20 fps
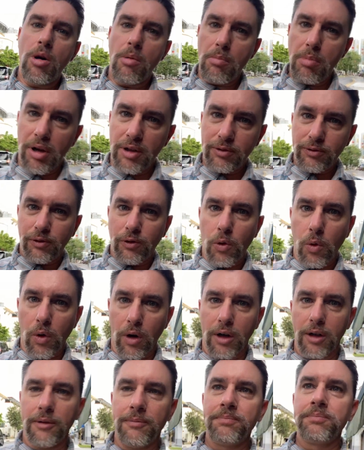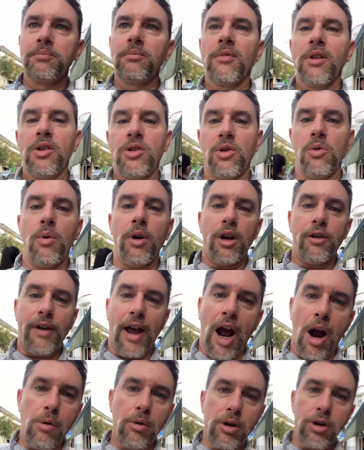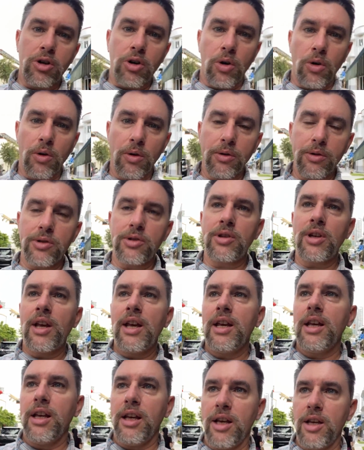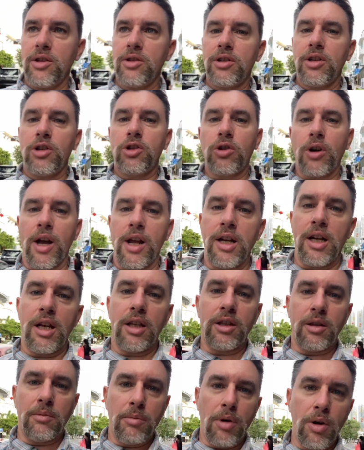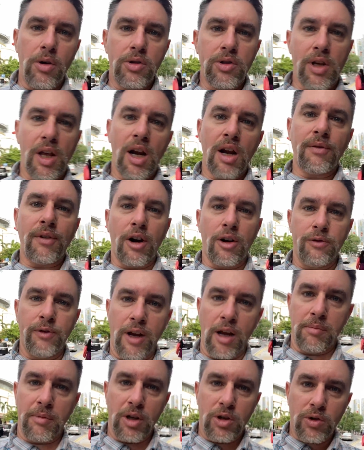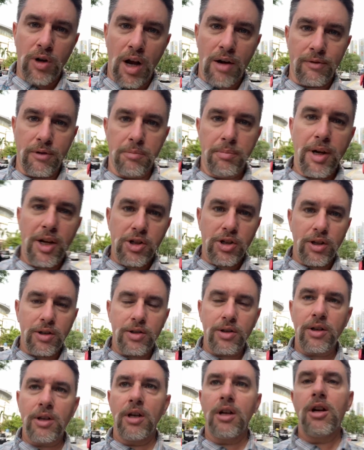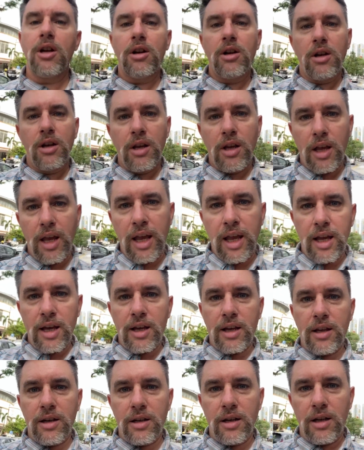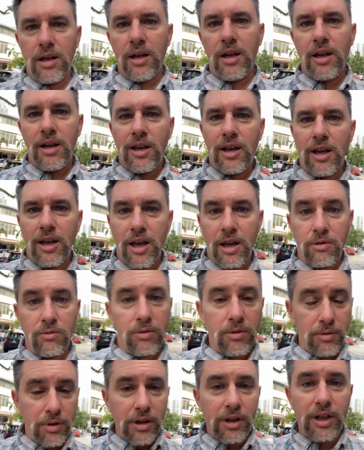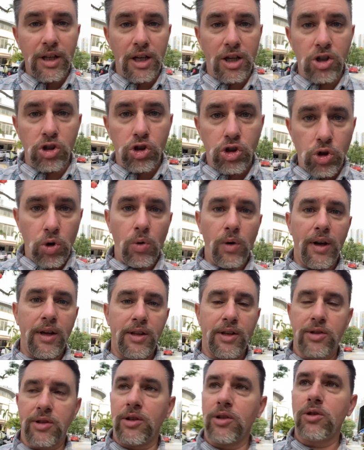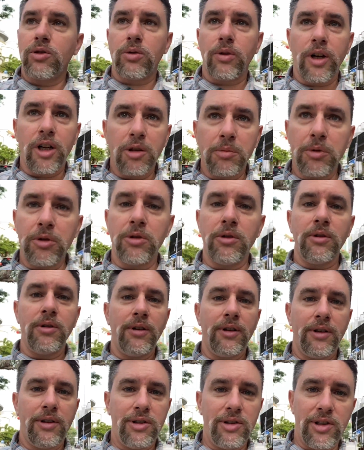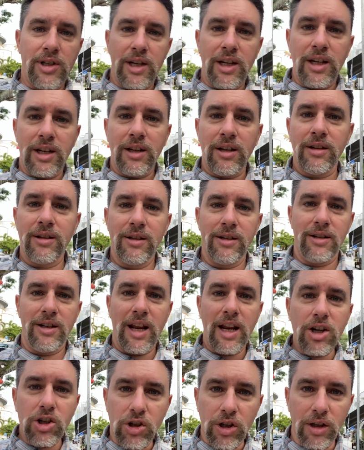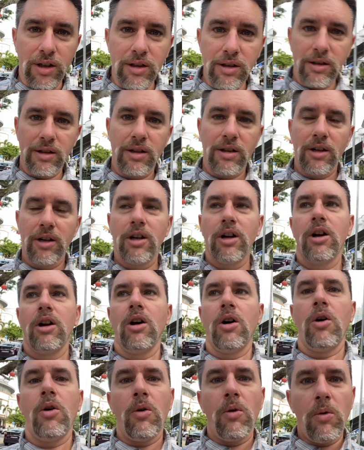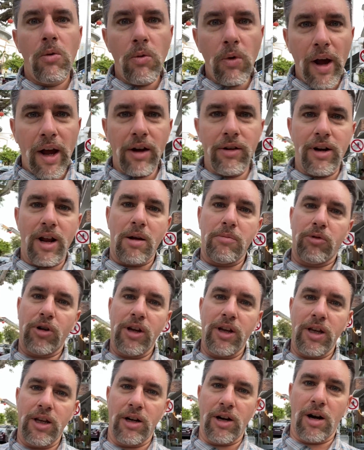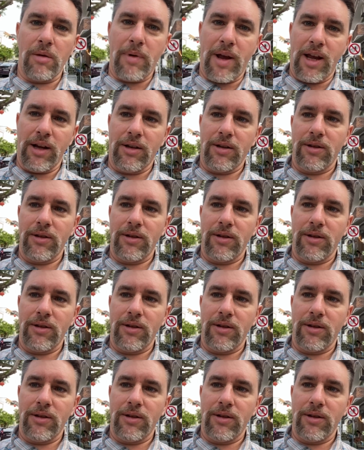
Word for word: but four. So one of our goals is to try to get the most out of our family travel budget and really enjoy this incredible city nation while not breaking our bank.